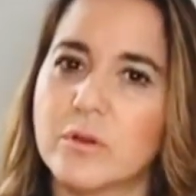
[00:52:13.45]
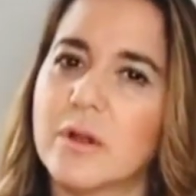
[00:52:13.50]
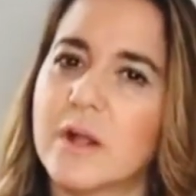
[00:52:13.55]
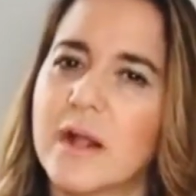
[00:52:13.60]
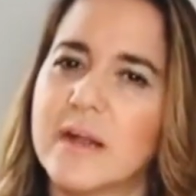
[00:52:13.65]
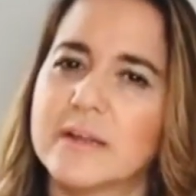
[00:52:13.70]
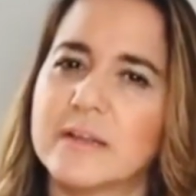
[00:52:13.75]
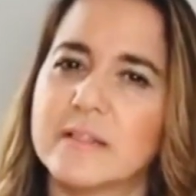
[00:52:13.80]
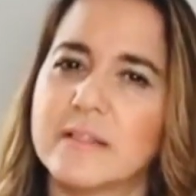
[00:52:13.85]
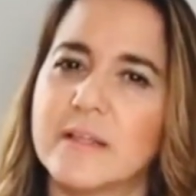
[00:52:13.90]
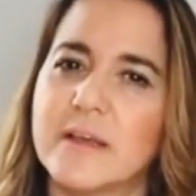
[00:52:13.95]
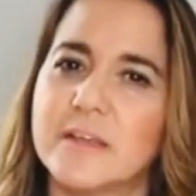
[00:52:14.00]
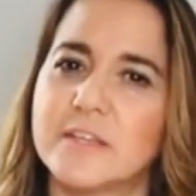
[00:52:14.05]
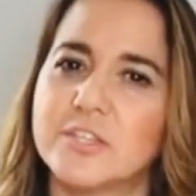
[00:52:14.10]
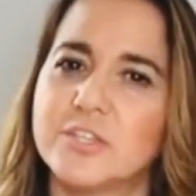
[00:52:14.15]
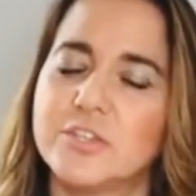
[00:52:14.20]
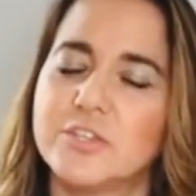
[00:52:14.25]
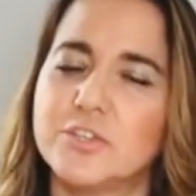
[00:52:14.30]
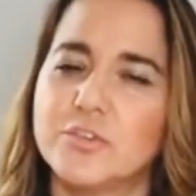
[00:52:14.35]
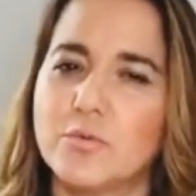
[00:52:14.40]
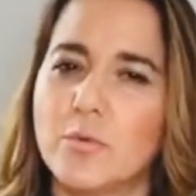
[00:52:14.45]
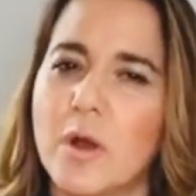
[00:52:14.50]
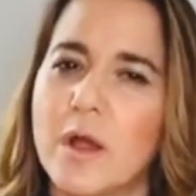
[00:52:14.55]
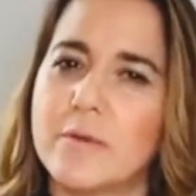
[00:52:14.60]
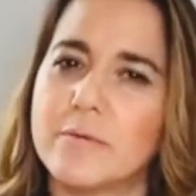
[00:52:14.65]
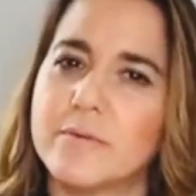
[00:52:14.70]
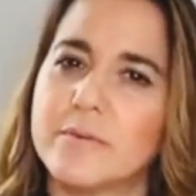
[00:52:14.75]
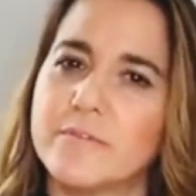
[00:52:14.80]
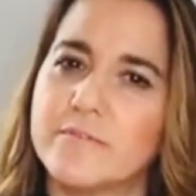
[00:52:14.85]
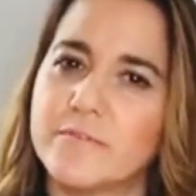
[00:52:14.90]
kind of like to do
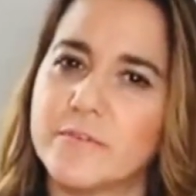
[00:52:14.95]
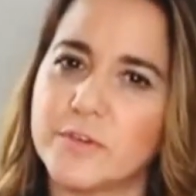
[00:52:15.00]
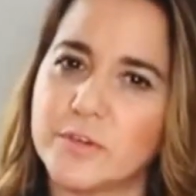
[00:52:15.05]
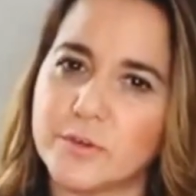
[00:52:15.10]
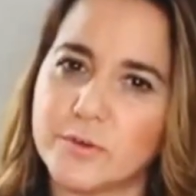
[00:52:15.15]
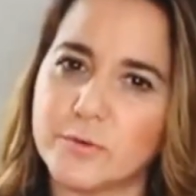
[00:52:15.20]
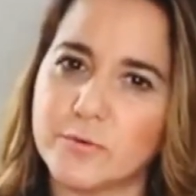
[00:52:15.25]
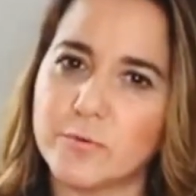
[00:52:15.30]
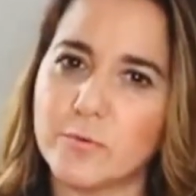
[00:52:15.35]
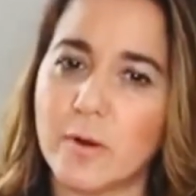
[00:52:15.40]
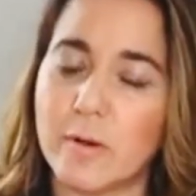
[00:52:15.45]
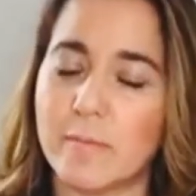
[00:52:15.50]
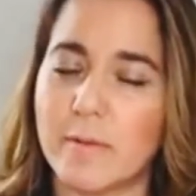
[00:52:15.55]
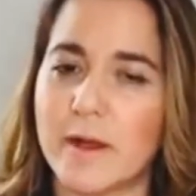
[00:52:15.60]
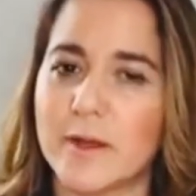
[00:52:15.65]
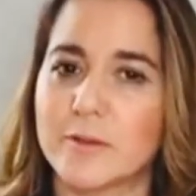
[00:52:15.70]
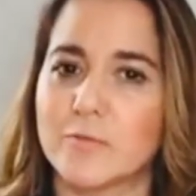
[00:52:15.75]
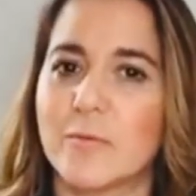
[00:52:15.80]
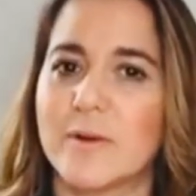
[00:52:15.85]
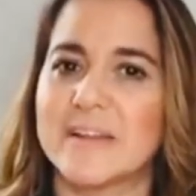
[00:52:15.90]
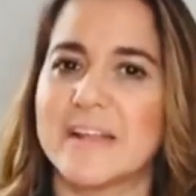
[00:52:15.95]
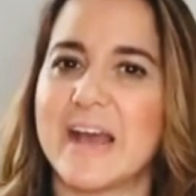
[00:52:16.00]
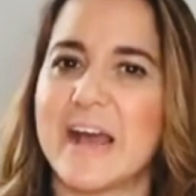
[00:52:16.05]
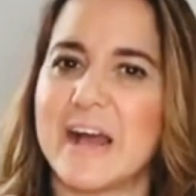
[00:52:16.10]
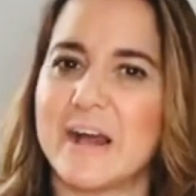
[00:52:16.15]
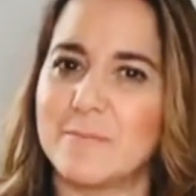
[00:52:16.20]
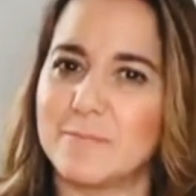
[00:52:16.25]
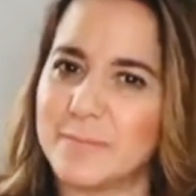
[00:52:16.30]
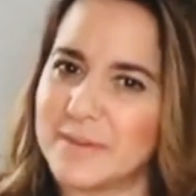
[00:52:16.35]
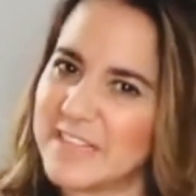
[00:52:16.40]
a review about what
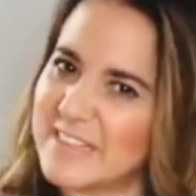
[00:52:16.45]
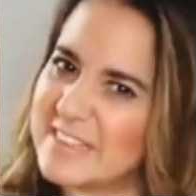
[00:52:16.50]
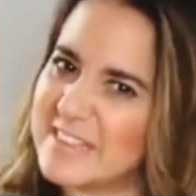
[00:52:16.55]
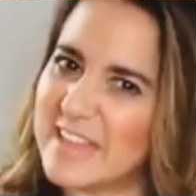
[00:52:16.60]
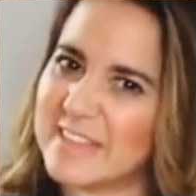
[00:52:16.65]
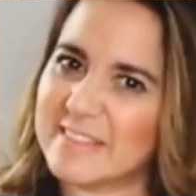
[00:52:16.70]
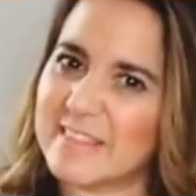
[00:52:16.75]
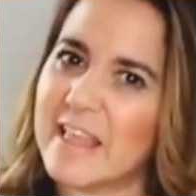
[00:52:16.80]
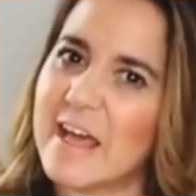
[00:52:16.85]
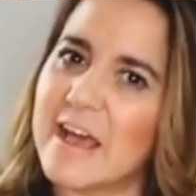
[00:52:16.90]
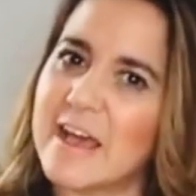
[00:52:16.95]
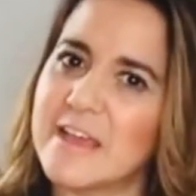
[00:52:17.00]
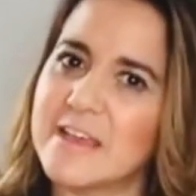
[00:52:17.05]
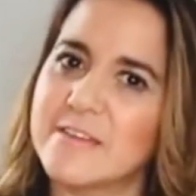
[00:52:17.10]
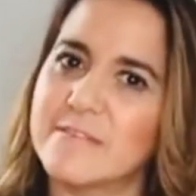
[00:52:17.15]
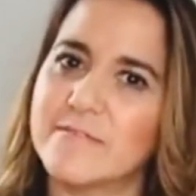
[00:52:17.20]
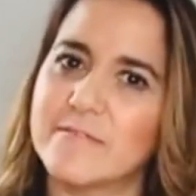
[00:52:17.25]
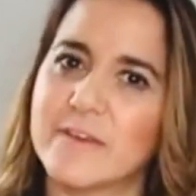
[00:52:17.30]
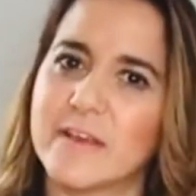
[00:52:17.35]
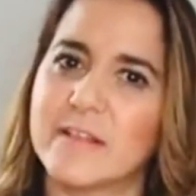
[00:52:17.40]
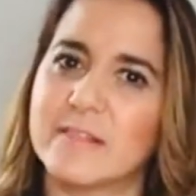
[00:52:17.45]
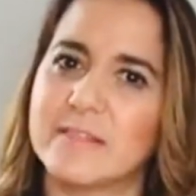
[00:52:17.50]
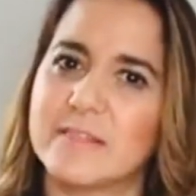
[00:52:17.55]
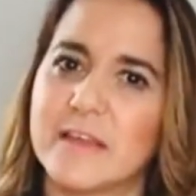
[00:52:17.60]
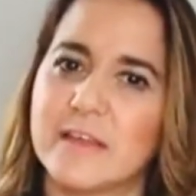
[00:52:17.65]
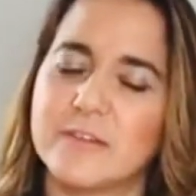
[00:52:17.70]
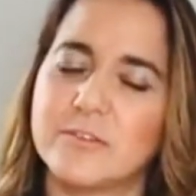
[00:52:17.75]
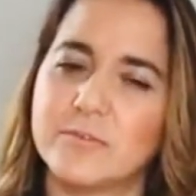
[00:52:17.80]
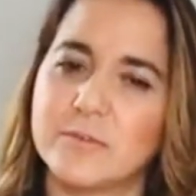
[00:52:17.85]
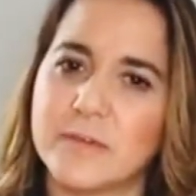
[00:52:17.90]
happened in that life and
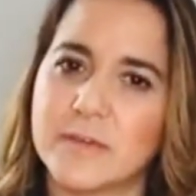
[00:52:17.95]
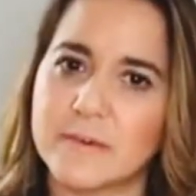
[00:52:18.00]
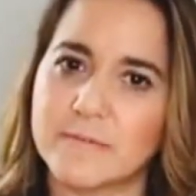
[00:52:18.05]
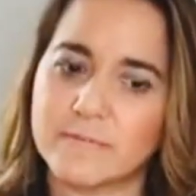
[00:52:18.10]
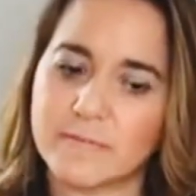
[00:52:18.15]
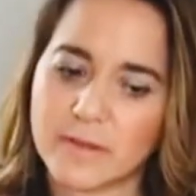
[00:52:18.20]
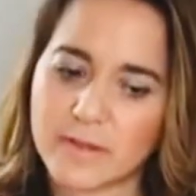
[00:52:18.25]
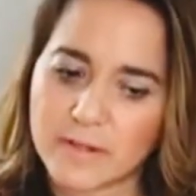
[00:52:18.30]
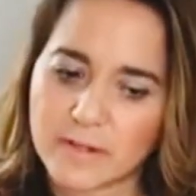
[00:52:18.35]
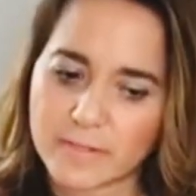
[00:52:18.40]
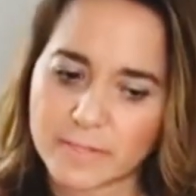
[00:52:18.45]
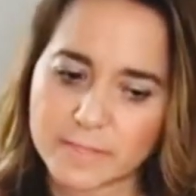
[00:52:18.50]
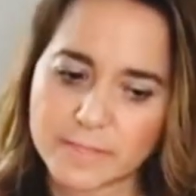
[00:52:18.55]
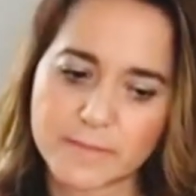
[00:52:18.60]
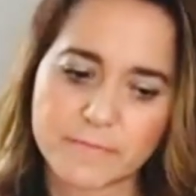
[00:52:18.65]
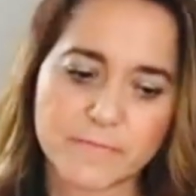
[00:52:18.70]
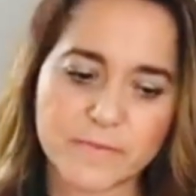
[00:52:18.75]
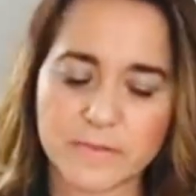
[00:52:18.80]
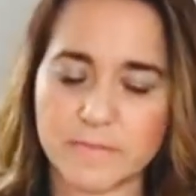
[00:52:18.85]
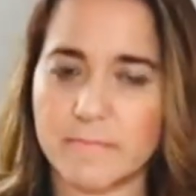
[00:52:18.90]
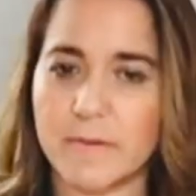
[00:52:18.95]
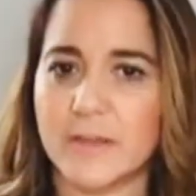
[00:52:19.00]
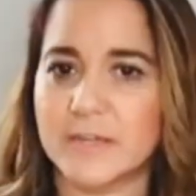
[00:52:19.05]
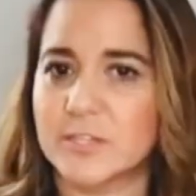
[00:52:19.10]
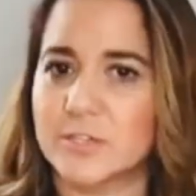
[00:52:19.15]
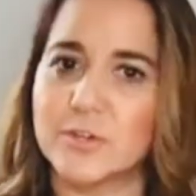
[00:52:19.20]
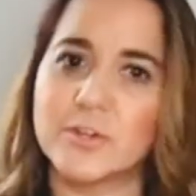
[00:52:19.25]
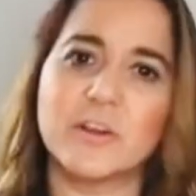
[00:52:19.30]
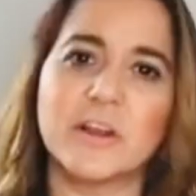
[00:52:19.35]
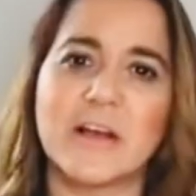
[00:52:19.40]
then you give the
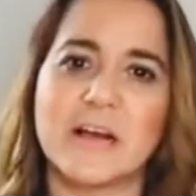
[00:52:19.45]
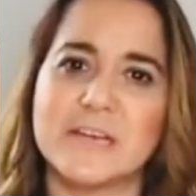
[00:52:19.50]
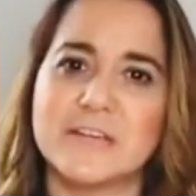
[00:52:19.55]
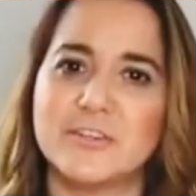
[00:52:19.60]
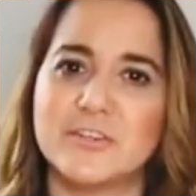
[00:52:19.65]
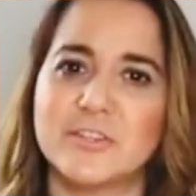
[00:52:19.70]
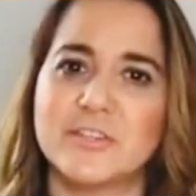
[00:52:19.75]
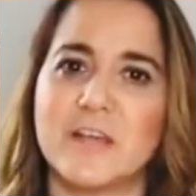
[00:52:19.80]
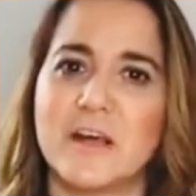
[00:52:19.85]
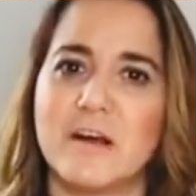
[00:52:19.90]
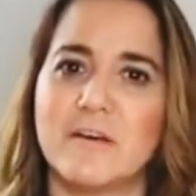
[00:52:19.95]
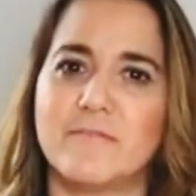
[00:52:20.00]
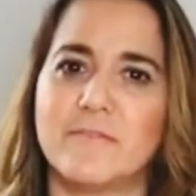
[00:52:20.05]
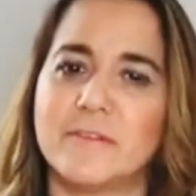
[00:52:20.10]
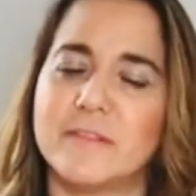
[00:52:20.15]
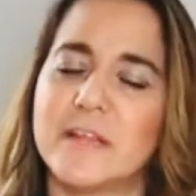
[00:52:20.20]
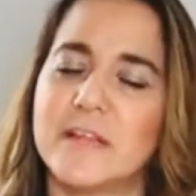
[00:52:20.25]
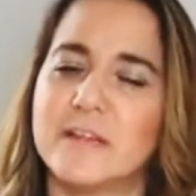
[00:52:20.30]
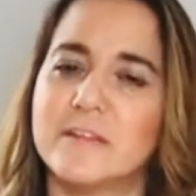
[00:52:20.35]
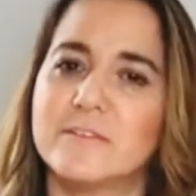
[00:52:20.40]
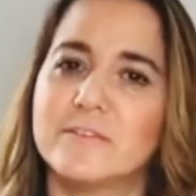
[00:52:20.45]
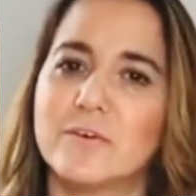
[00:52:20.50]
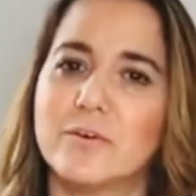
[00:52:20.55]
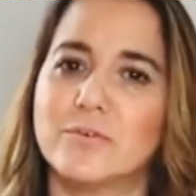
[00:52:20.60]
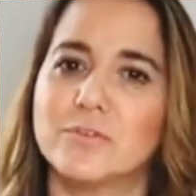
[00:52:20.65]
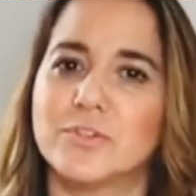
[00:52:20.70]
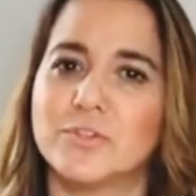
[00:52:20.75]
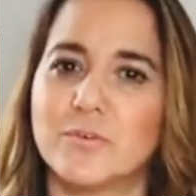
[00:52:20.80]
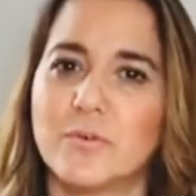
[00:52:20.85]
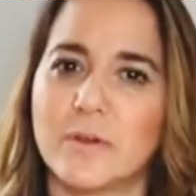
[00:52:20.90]
feedback to your higher self and then it
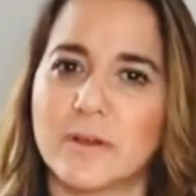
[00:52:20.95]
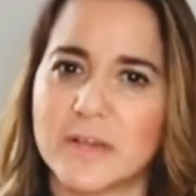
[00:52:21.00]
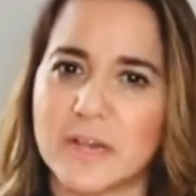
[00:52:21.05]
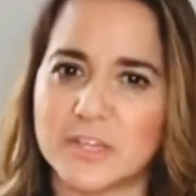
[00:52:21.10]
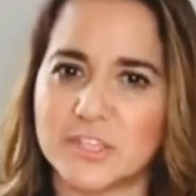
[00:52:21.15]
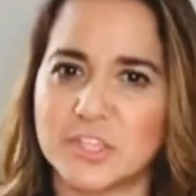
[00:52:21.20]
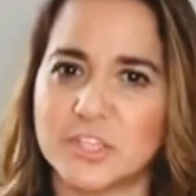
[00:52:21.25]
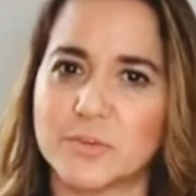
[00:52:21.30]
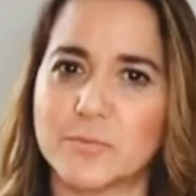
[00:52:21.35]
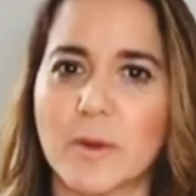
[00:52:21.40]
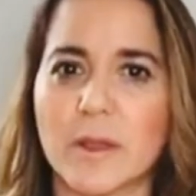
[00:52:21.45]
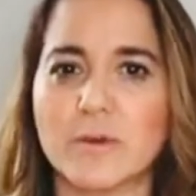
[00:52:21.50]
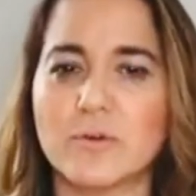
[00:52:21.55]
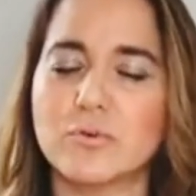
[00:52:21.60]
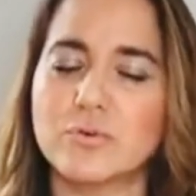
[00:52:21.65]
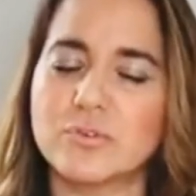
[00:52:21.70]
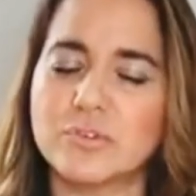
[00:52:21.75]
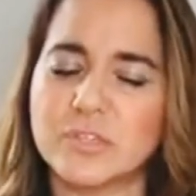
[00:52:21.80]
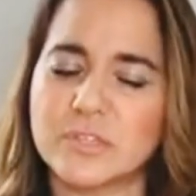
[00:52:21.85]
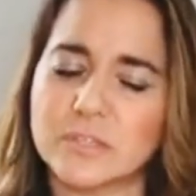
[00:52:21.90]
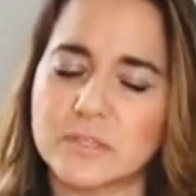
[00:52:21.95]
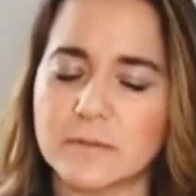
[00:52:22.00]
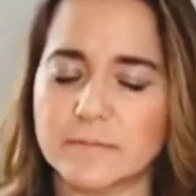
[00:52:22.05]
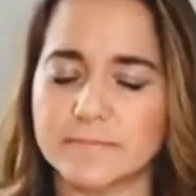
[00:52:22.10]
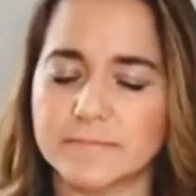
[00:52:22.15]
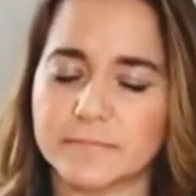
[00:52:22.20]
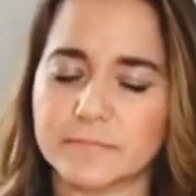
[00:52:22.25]
goes to your akashic records